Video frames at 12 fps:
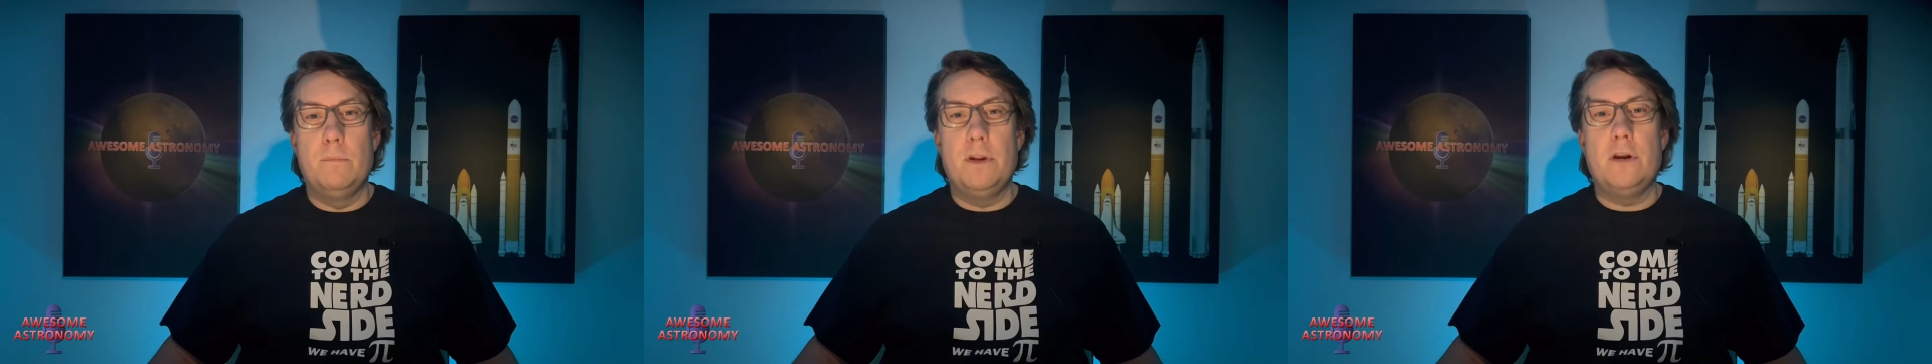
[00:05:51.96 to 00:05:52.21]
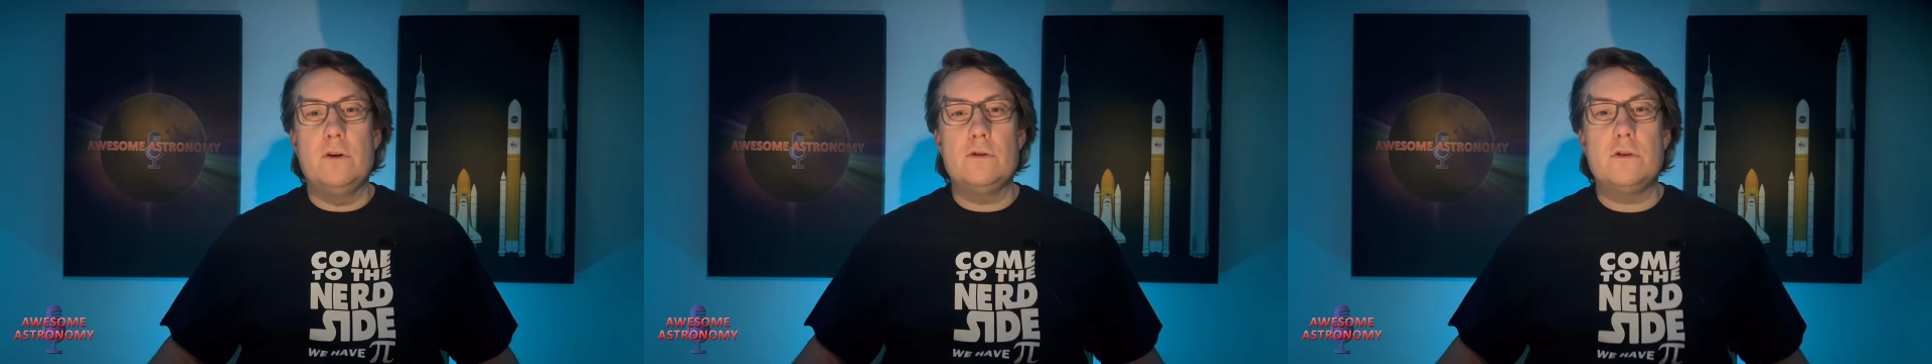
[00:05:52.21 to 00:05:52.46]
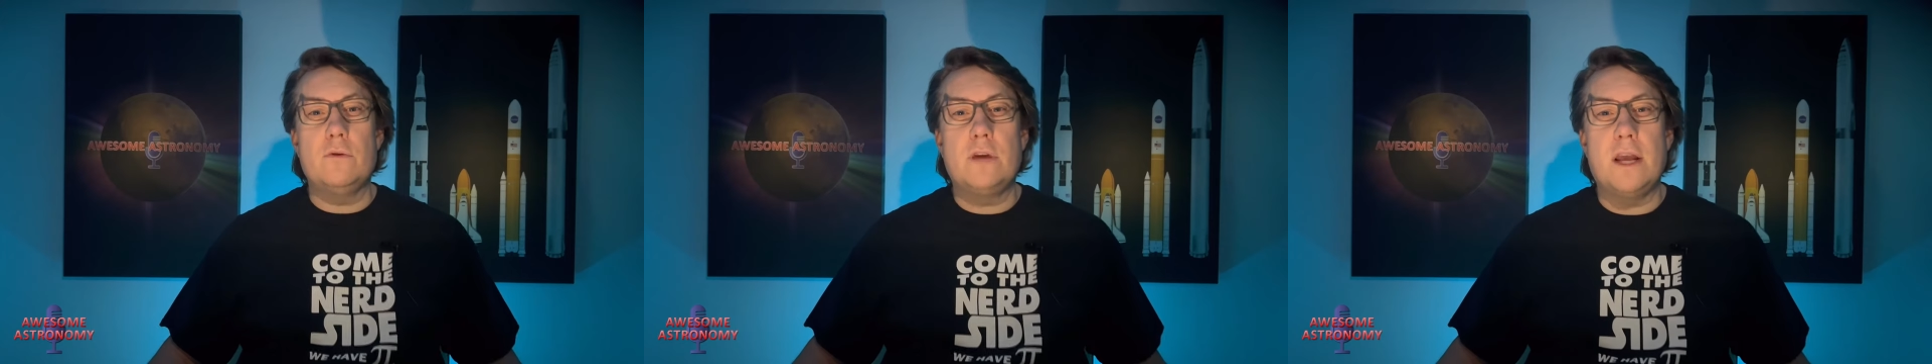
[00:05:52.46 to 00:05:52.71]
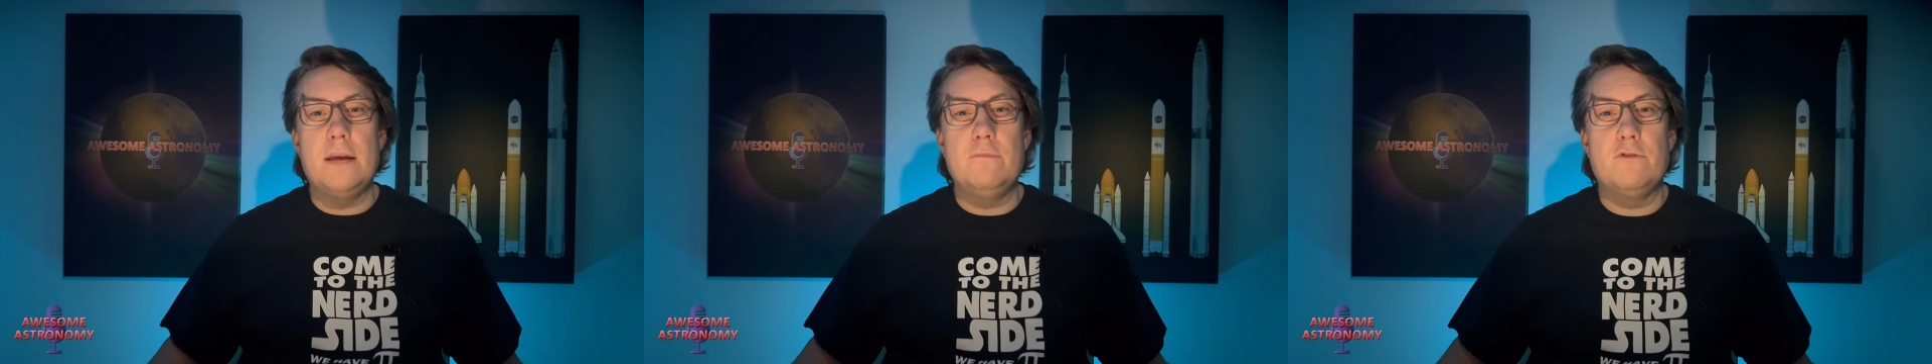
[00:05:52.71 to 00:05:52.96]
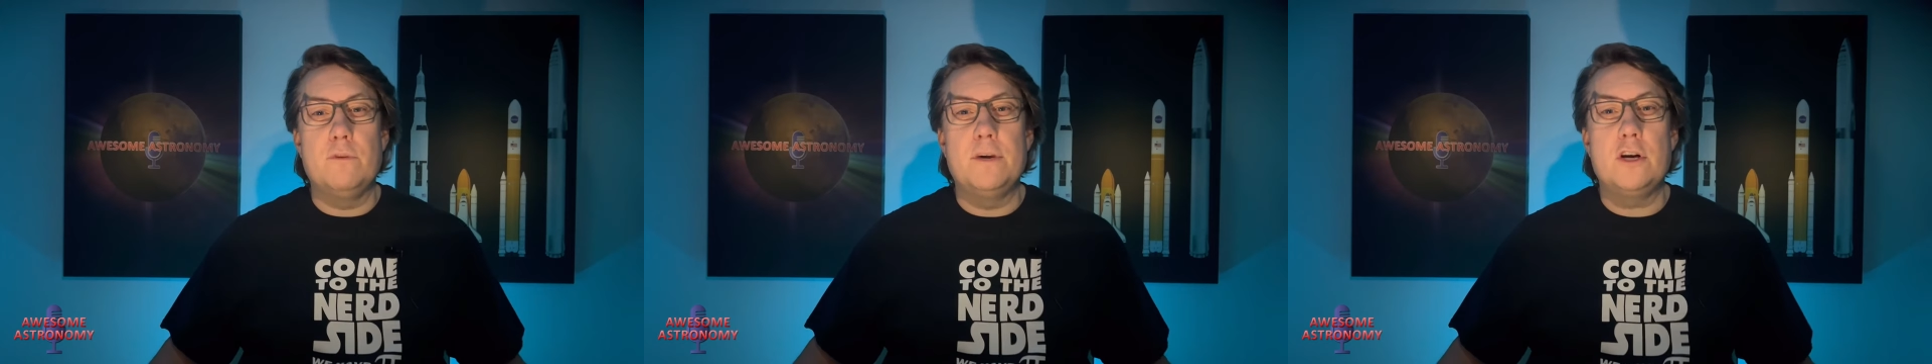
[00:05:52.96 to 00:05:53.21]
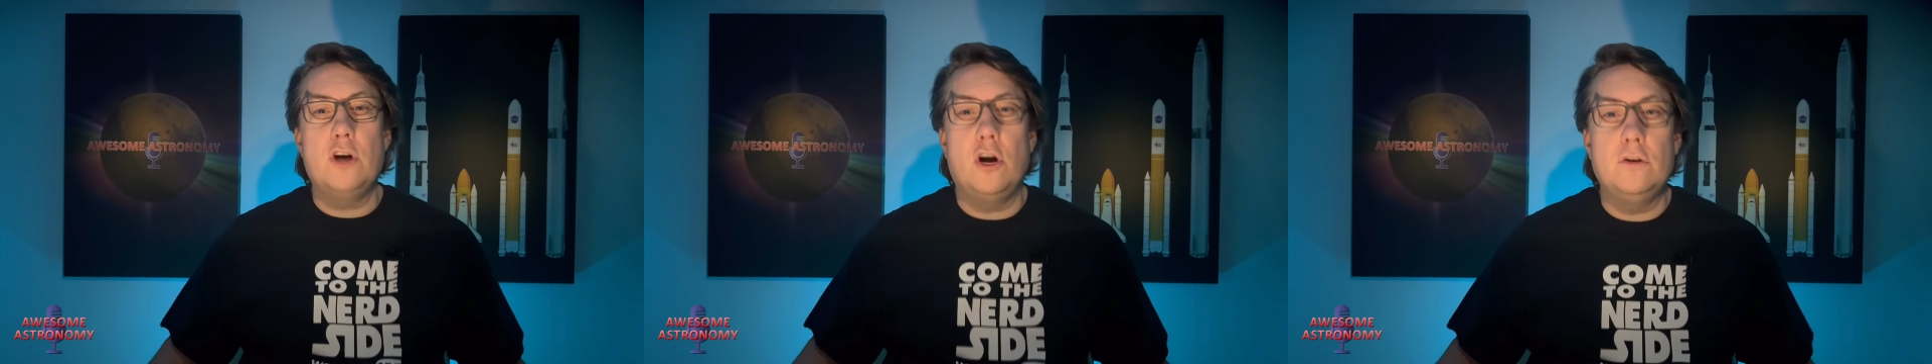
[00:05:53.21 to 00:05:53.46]
but it also came from a
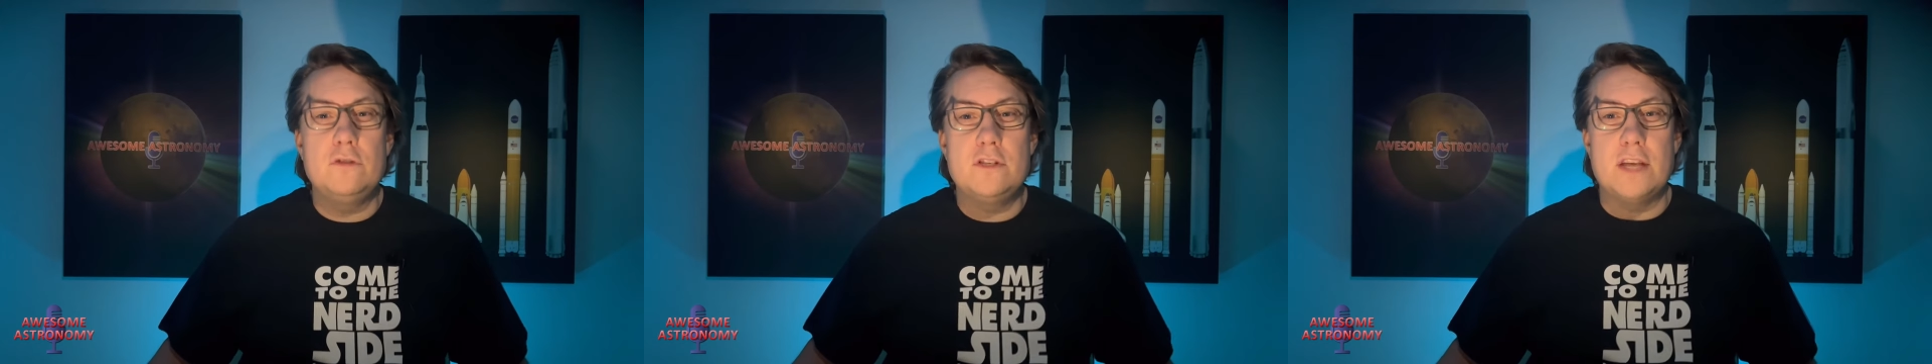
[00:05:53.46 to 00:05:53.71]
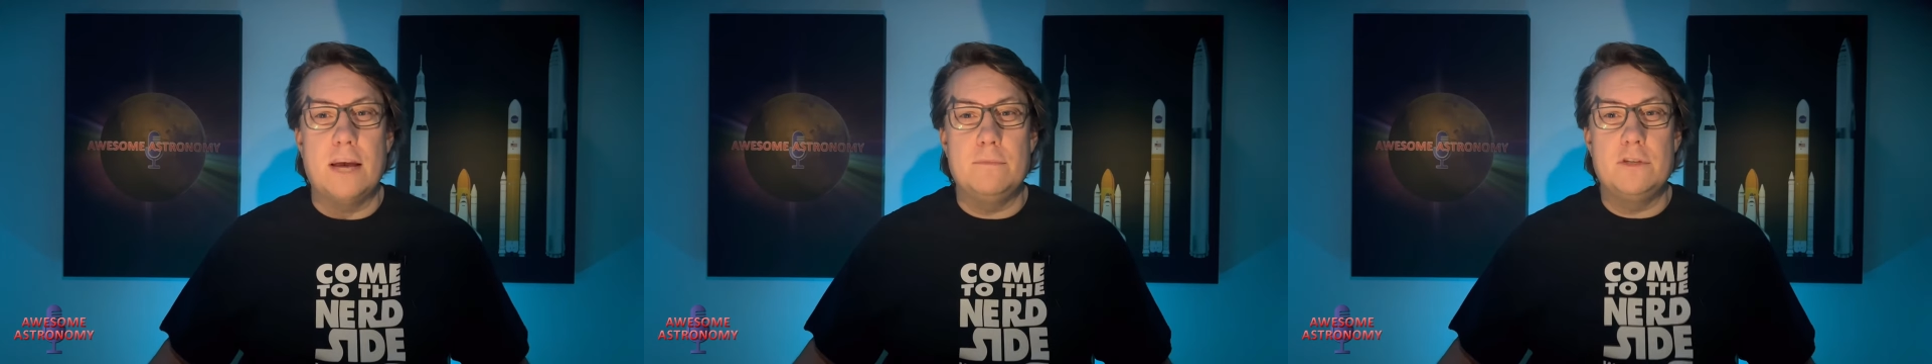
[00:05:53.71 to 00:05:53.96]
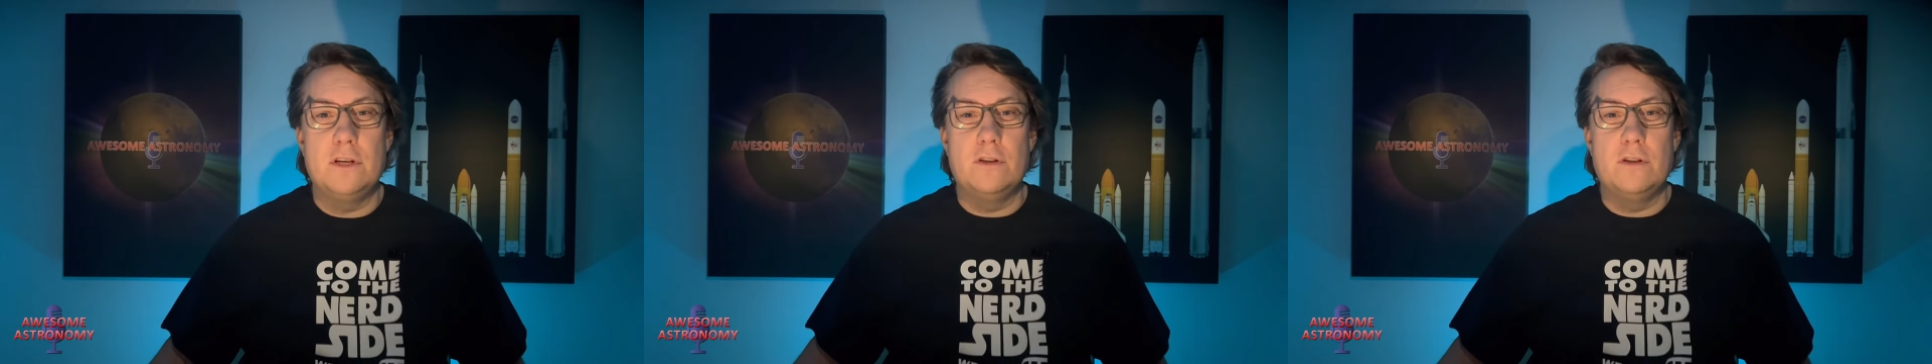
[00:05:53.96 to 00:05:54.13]
concept